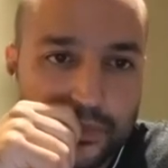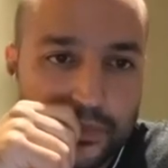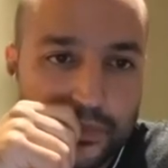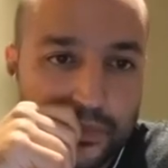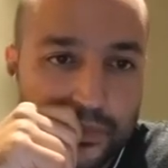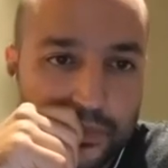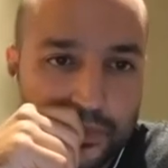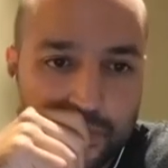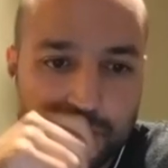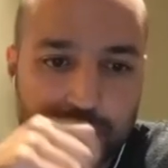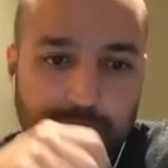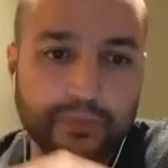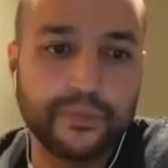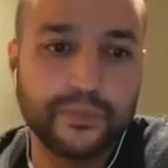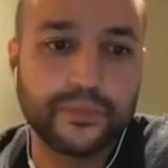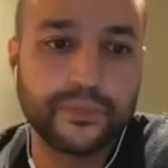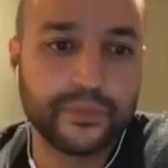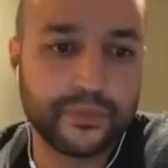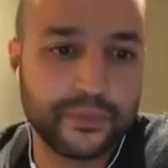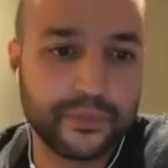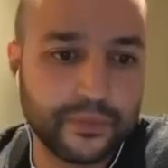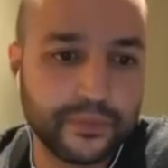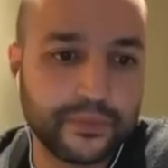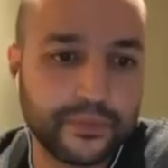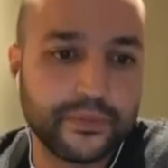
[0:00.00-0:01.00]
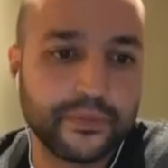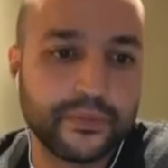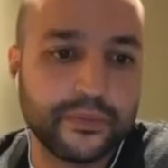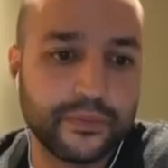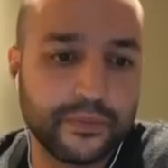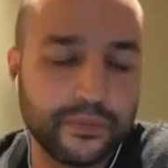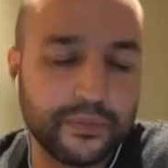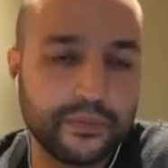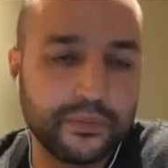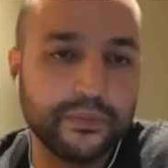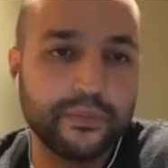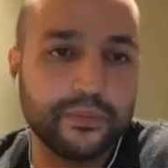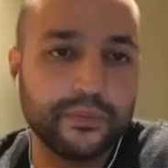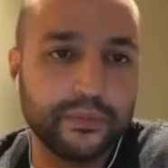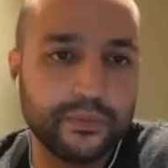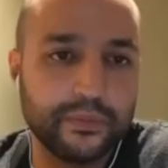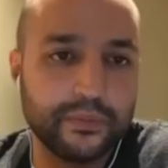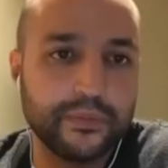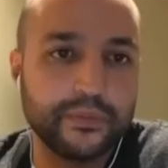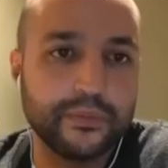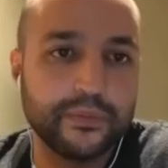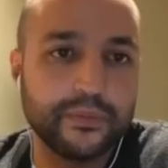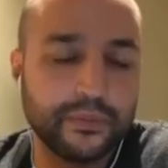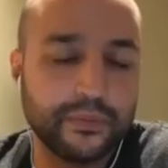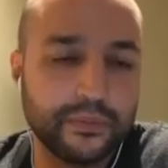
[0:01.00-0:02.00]

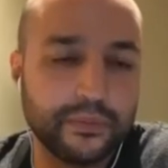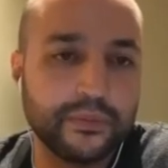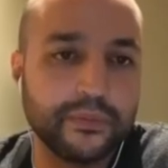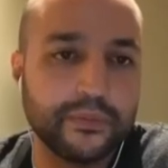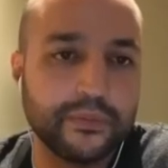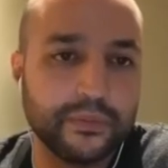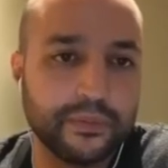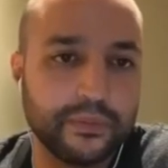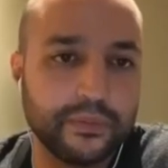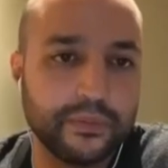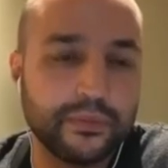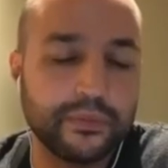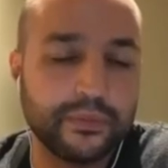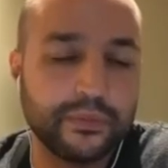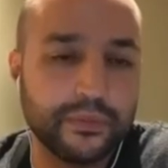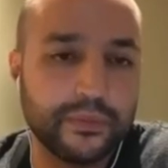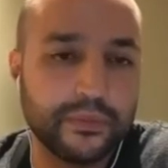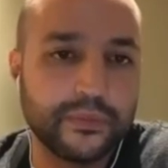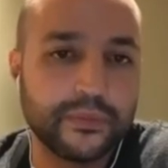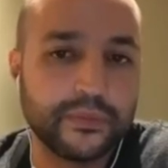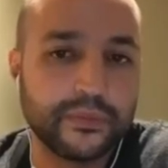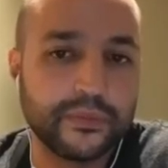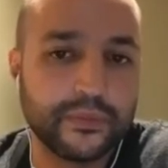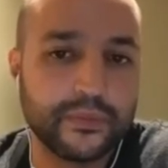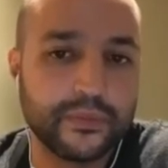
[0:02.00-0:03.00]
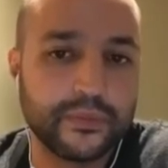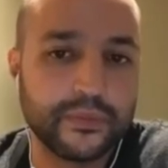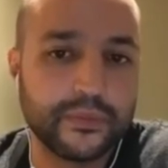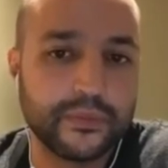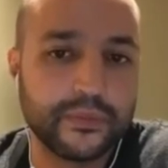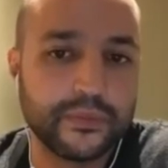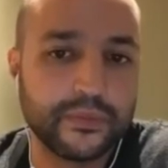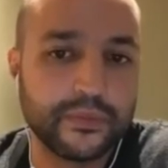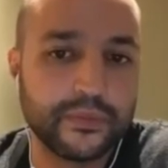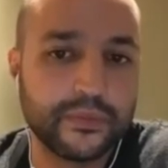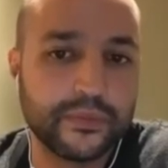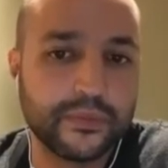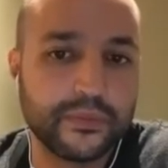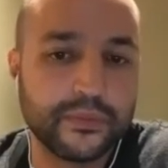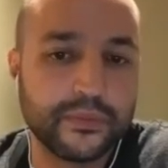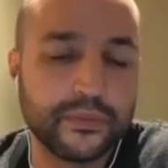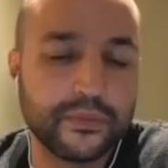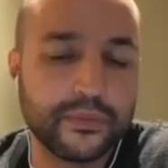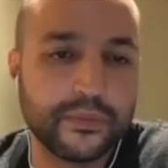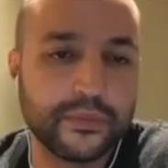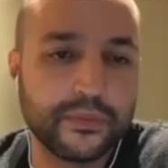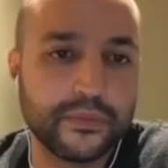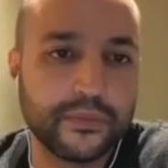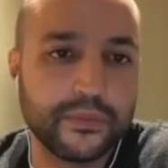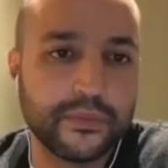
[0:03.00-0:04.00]

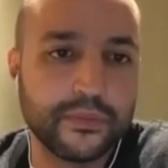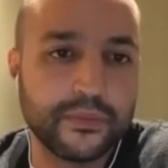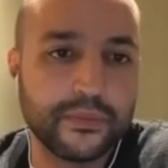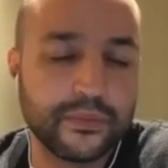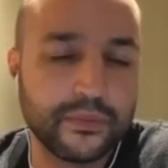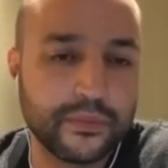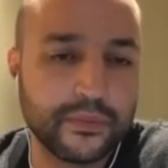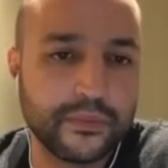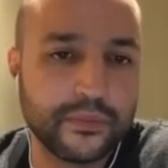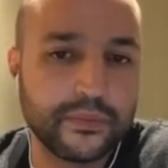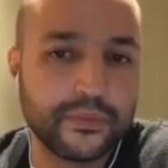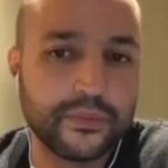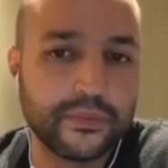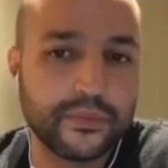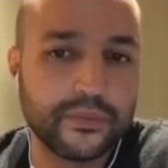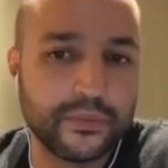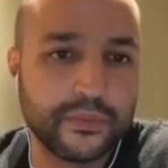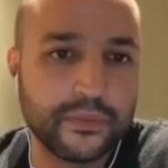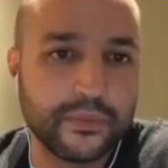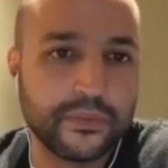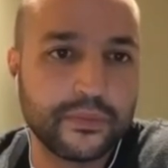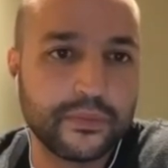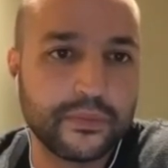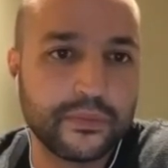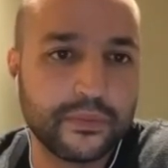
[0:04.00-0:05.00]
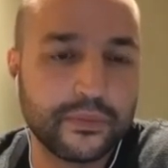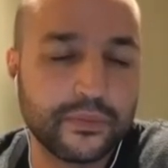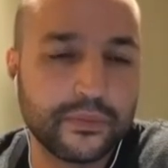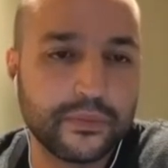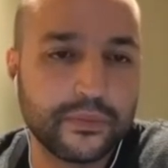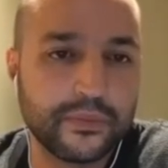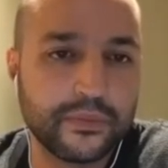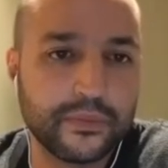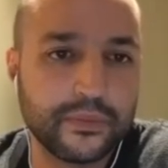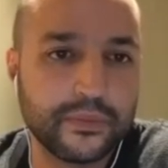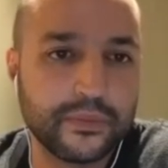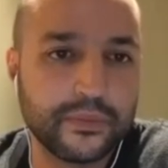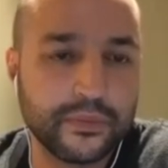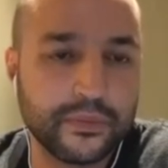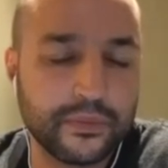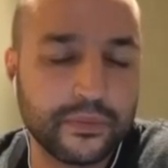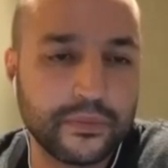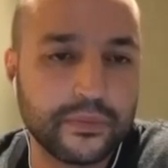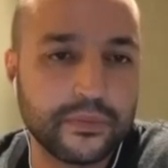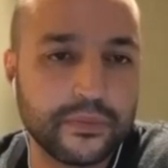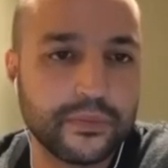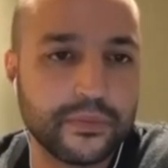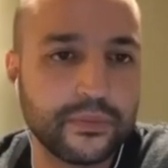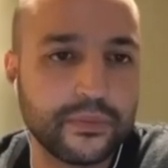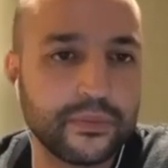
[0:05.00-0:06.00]

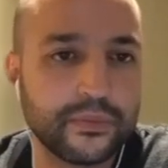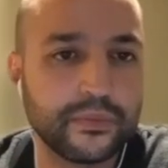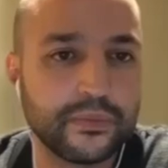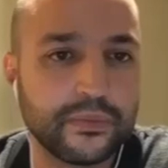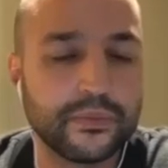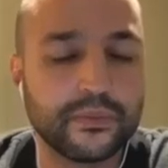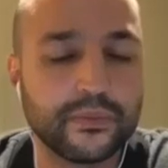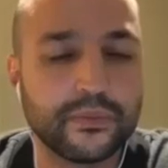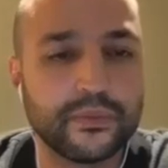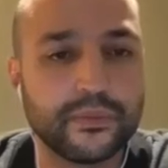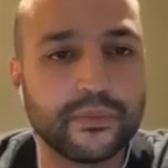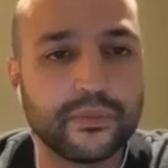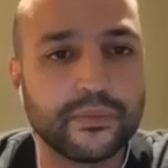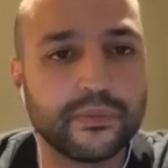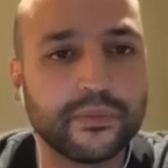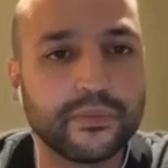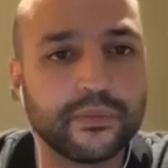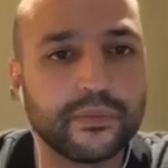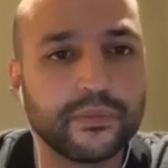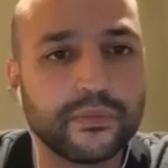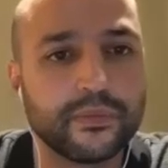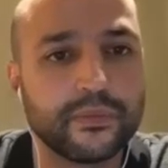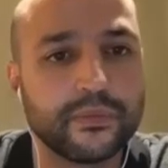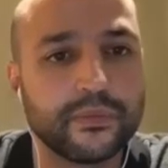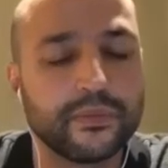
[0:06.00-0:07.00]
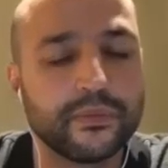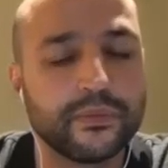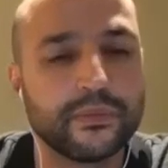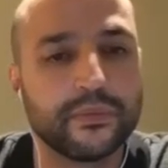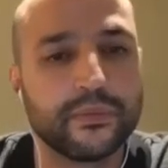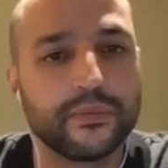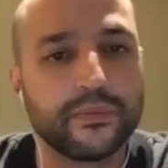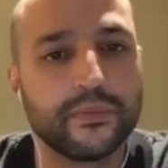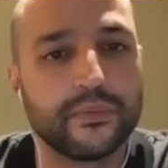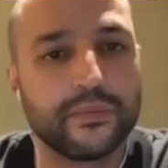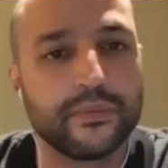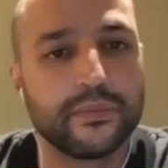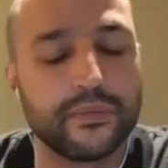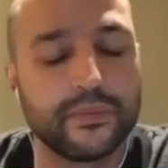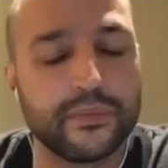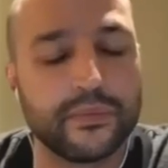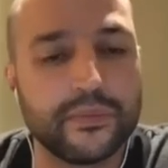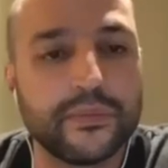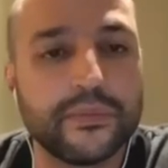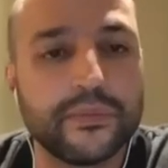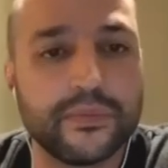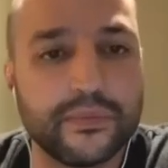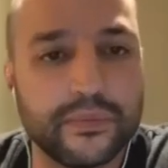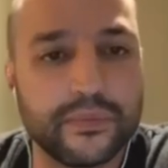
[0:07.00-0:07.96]
(silent)